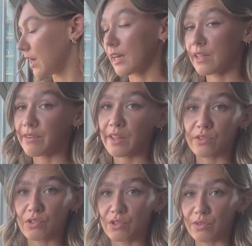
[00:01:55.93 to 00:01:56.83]
I love how
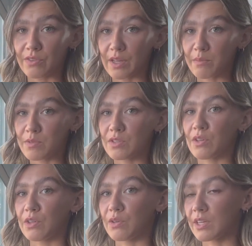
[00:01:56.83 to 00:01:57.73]
there's two of them, so
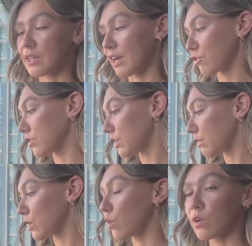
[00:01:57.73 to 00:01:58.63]
you can actually
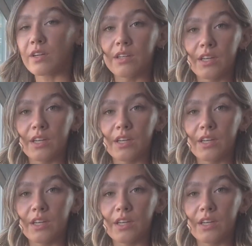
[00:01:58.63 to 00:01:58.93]
record